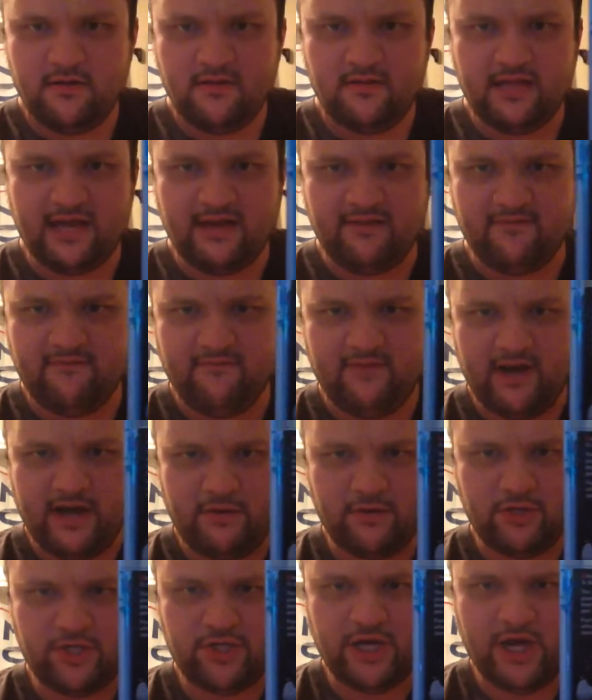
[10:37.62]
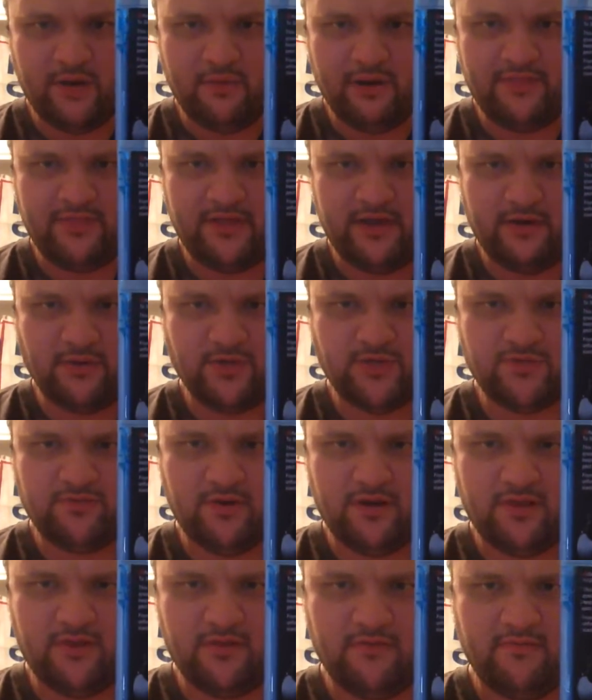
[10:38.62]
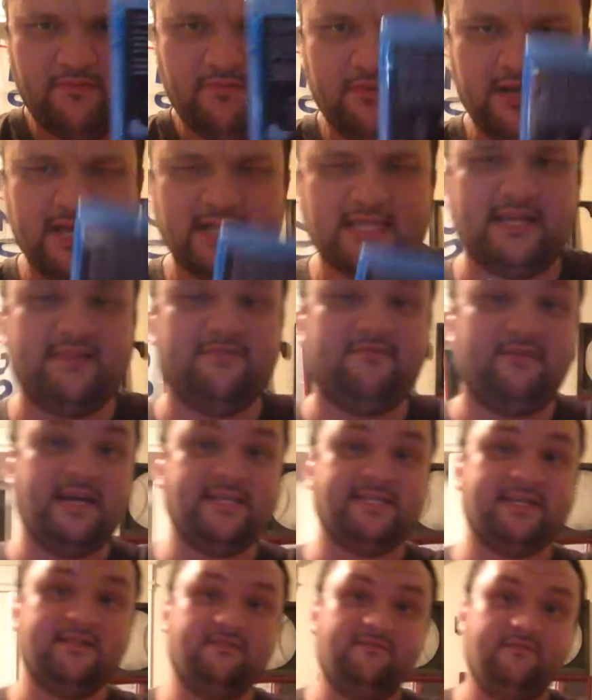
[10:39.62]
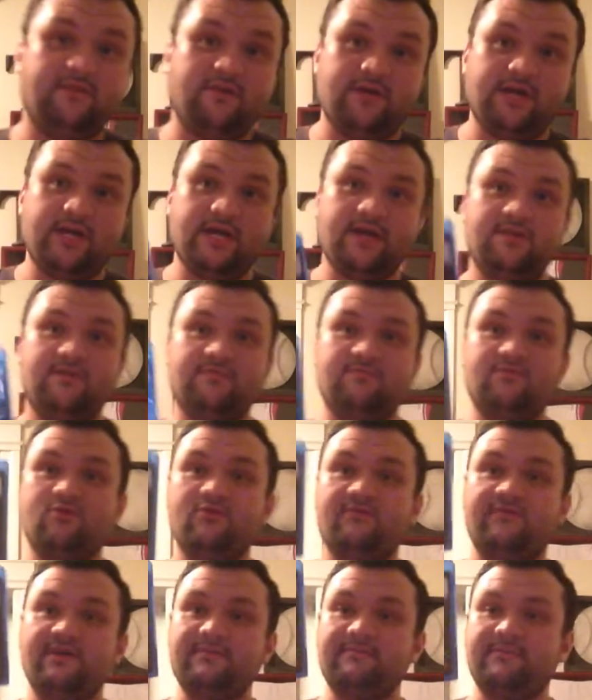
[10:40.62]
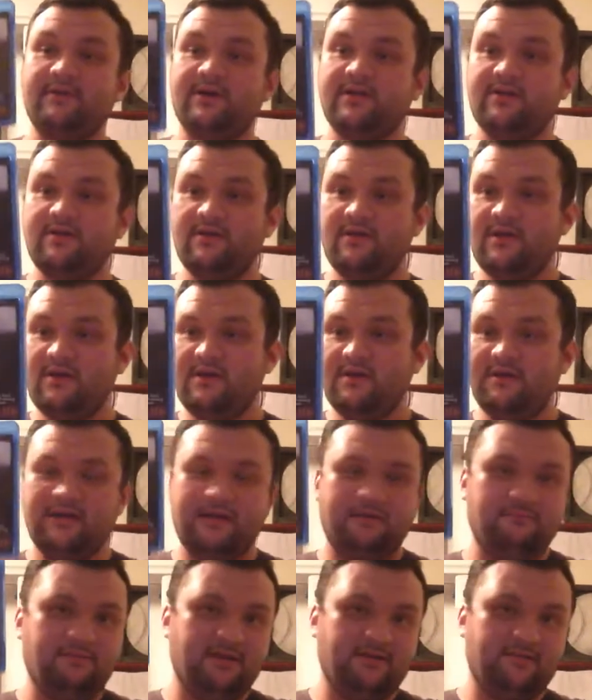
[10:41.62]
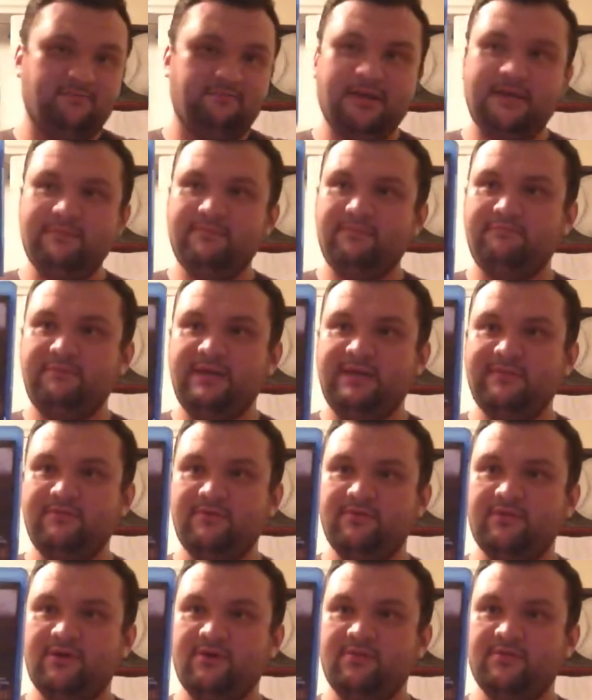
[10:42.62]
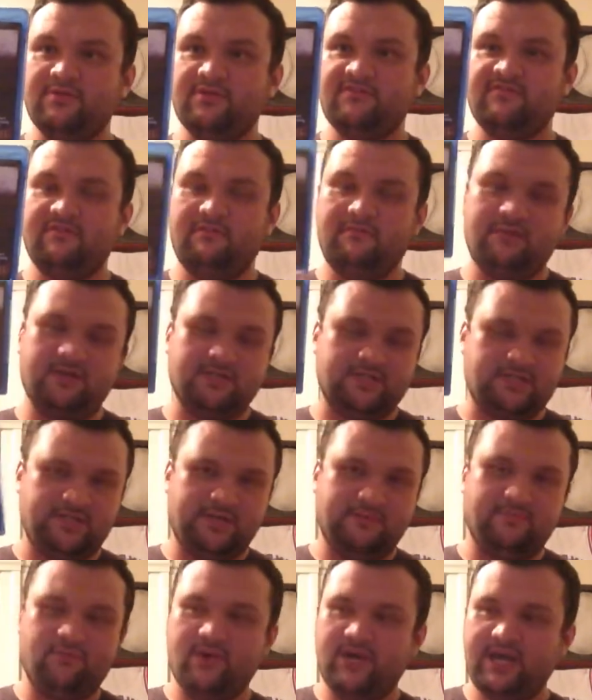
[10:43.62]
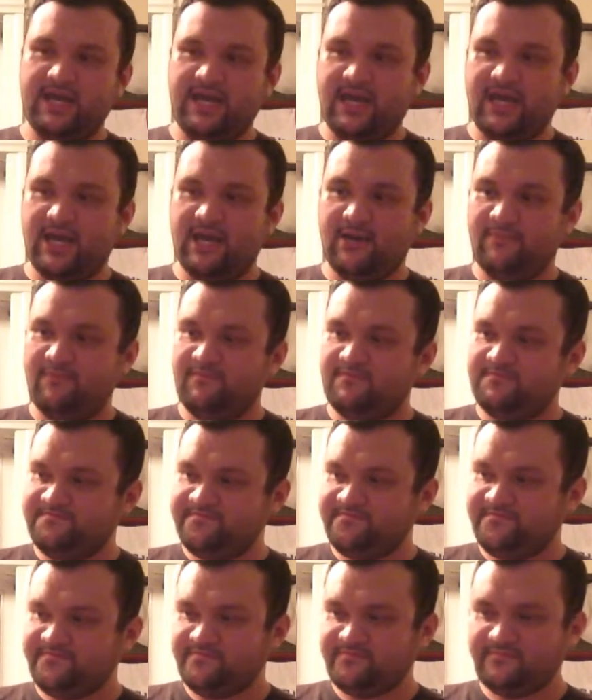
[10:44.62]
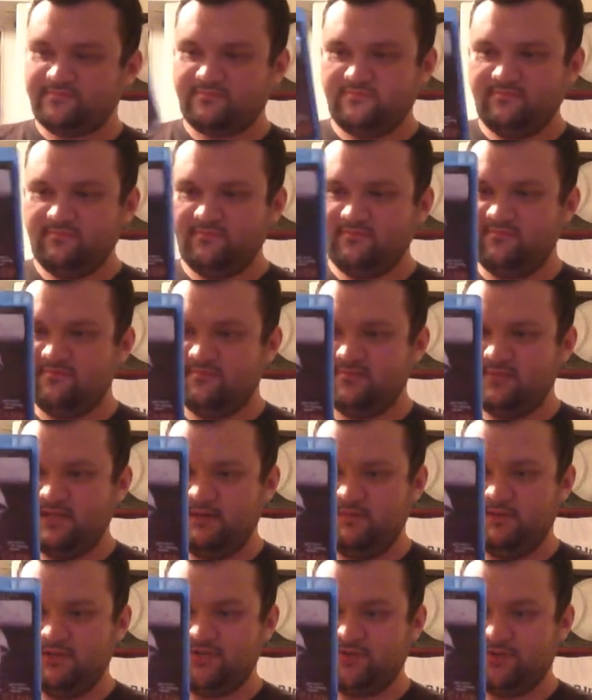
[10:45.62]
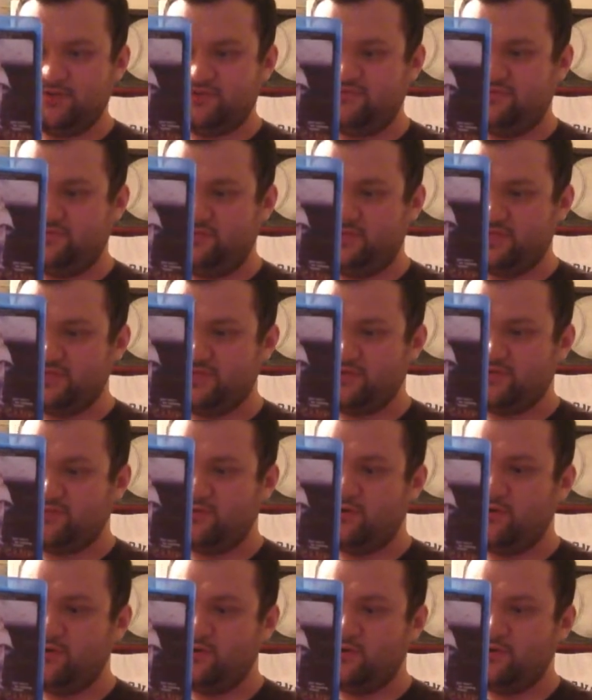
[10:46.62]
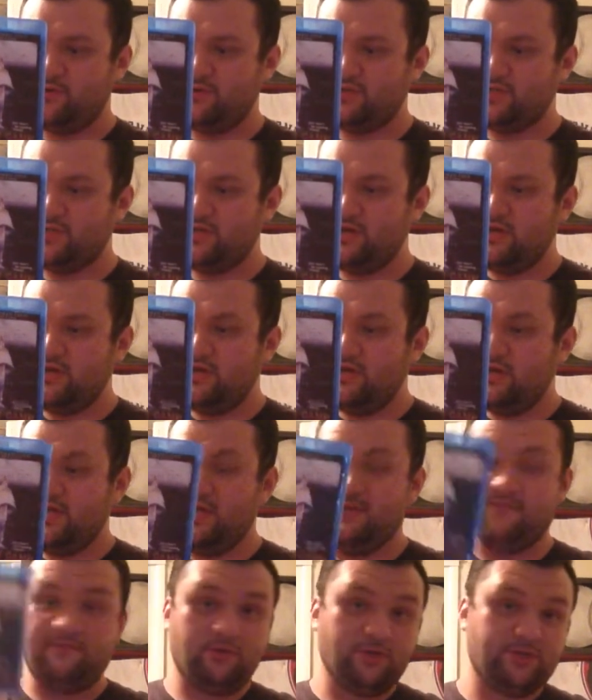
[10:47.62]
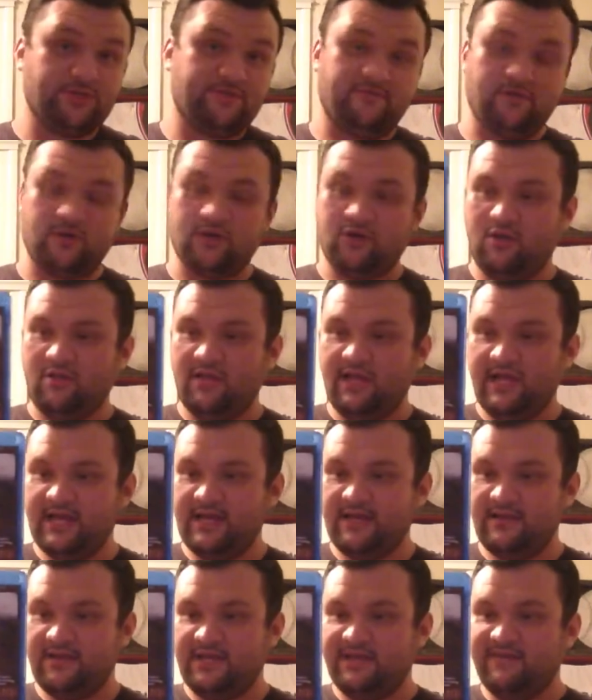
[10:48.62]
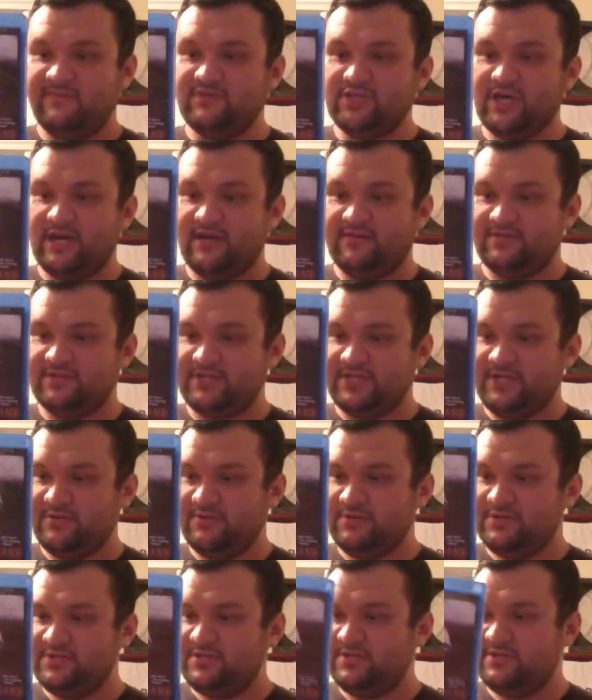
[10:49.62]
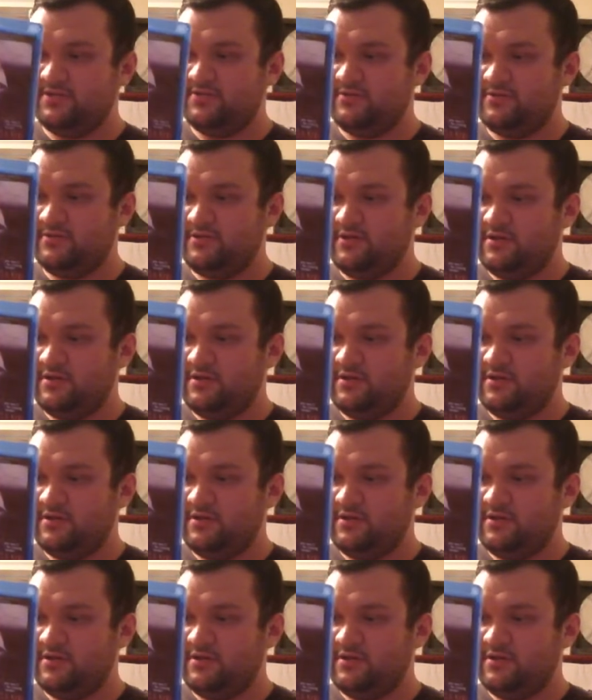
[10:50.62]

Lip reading: that final shot right there is one of the, as at the very end of the movie, but, I mean, people know this film about Sleepaway Camp. I mean, it stars Felissa Rose, you have Christopher Collette, you have Jonathan Tiersten.